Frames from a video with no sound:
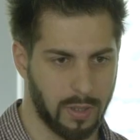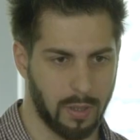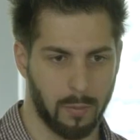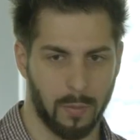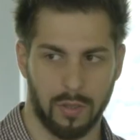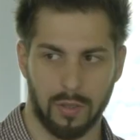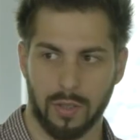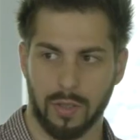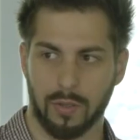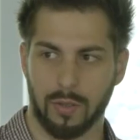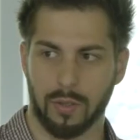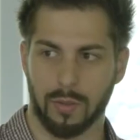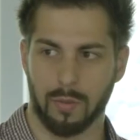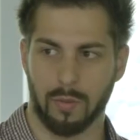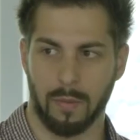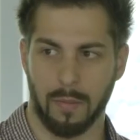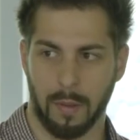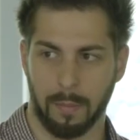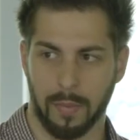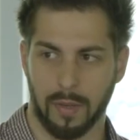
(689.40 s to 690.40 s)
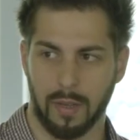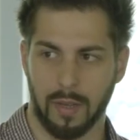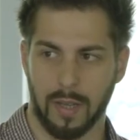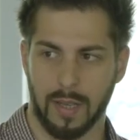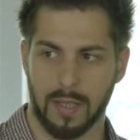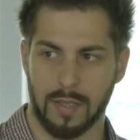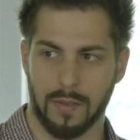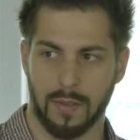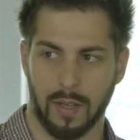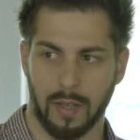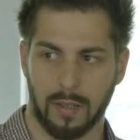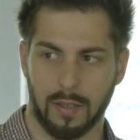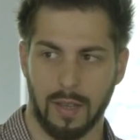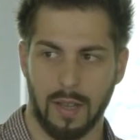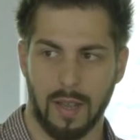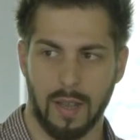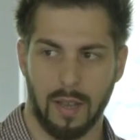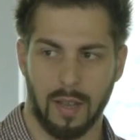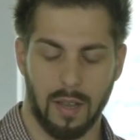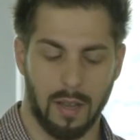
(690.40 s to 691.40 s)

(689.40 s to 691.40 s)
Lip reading: what I want you to remember is that